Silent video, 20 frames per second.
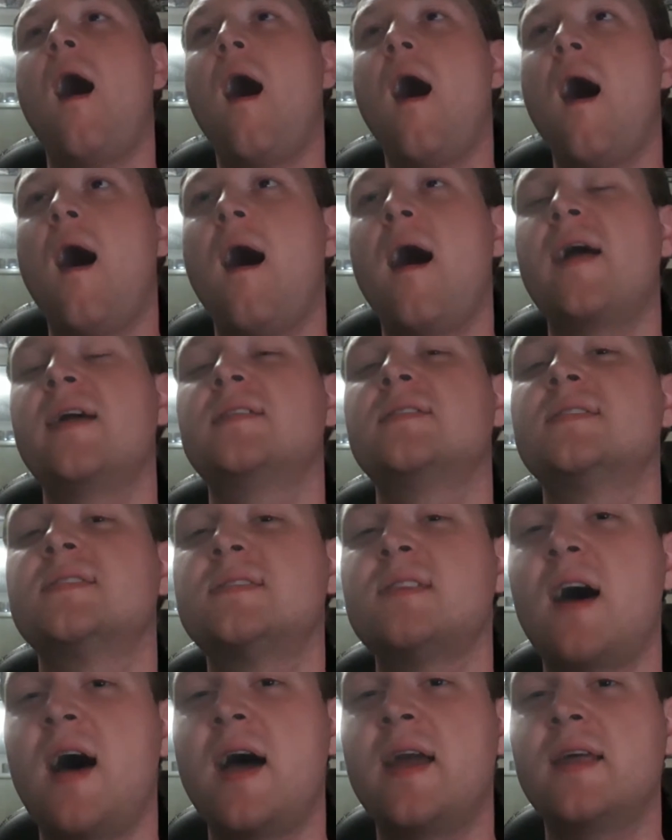I
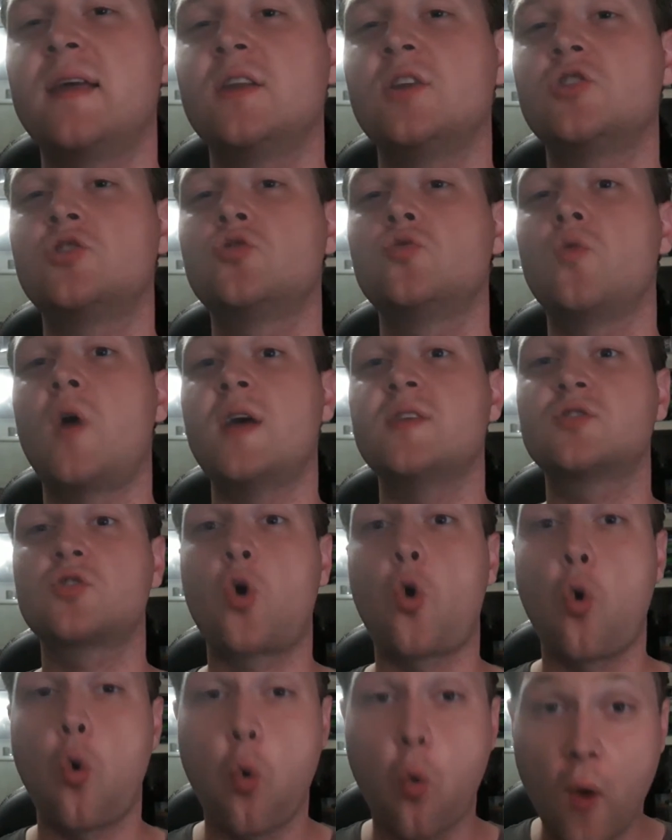decided to, as
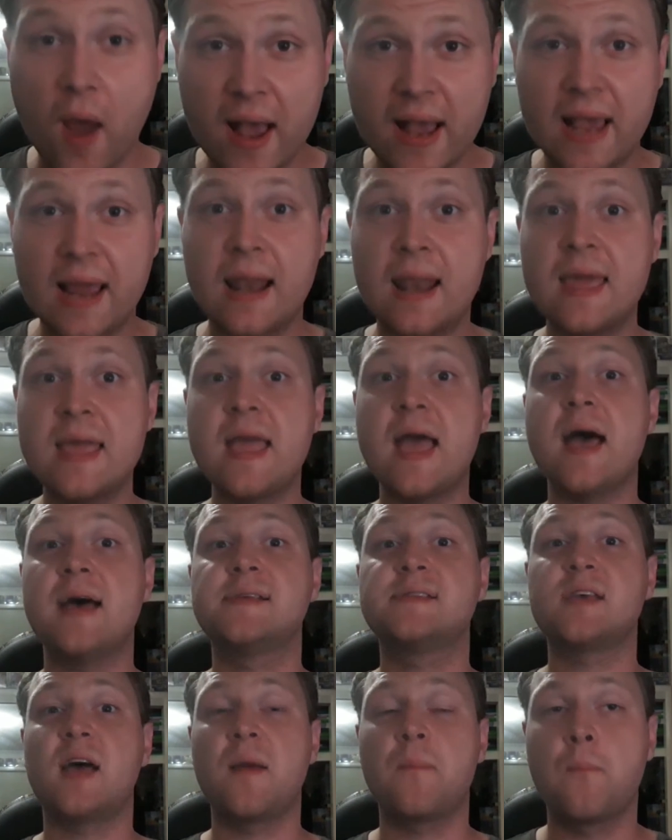quickly
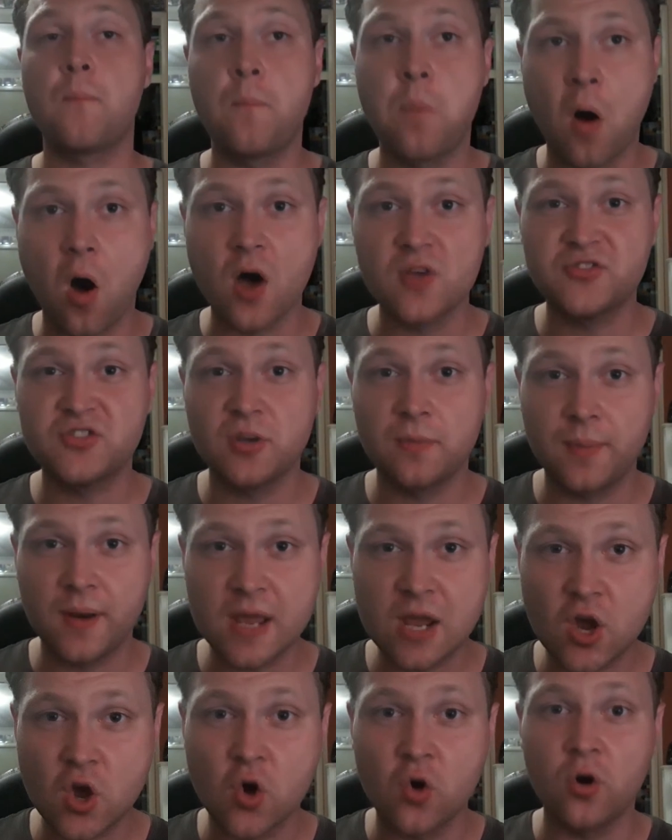as I
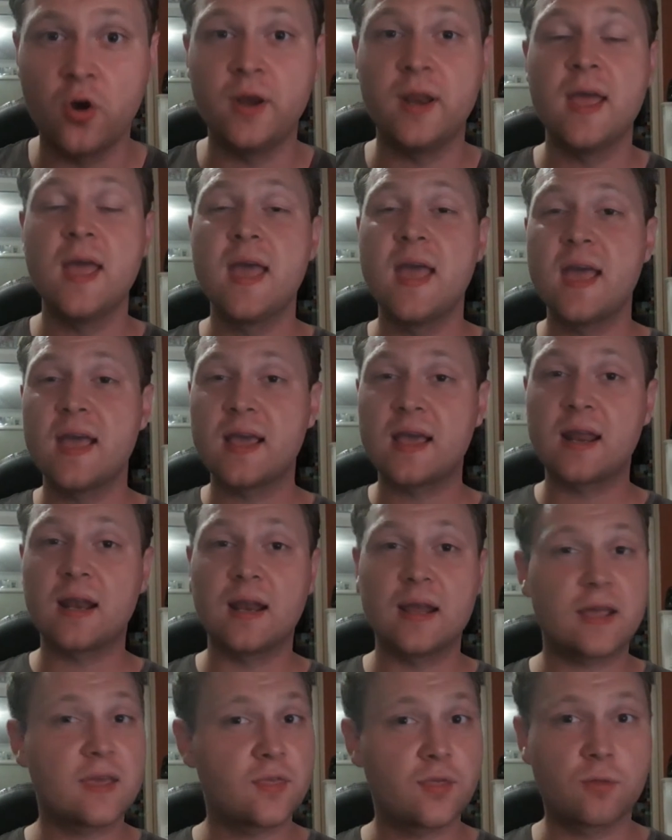possibly could,
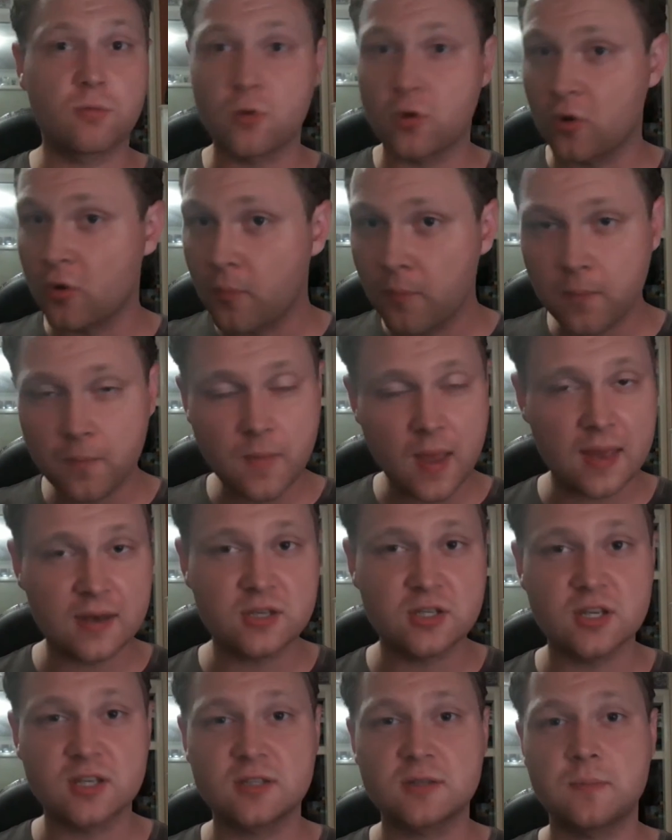click through
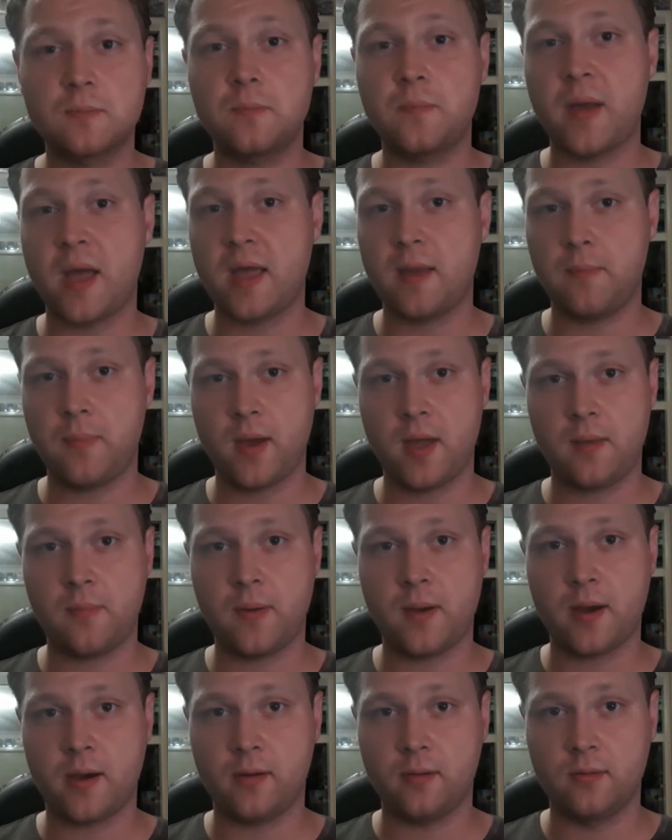and just pay
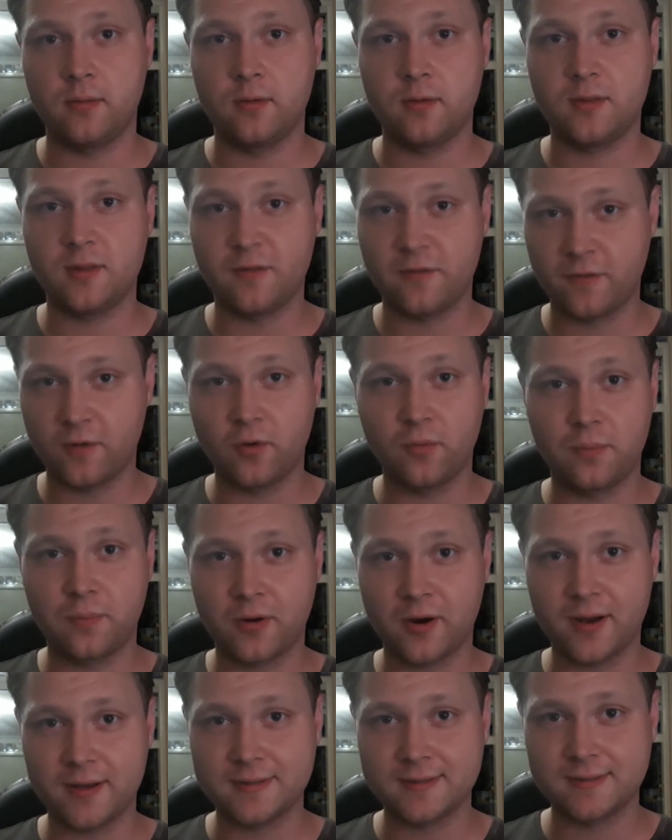PayPal the full
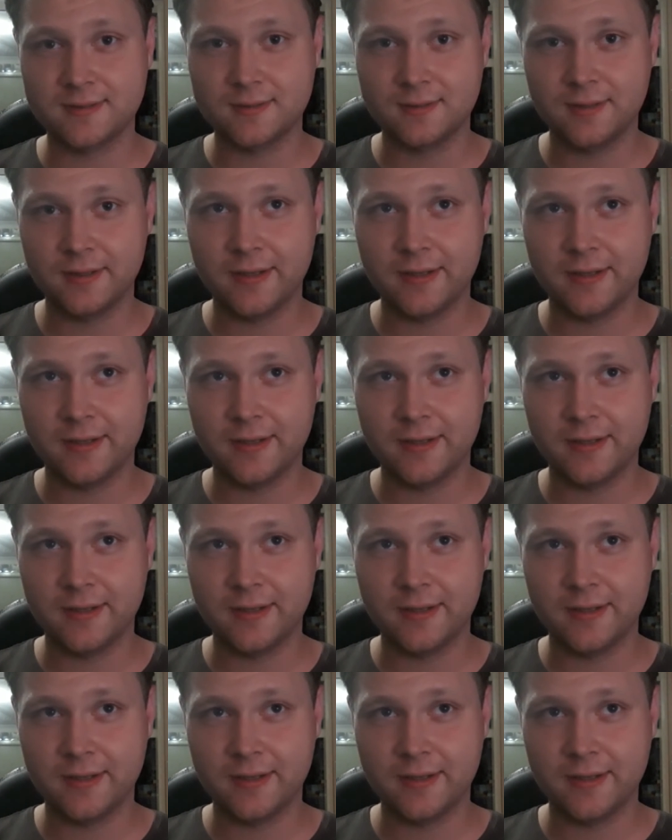price.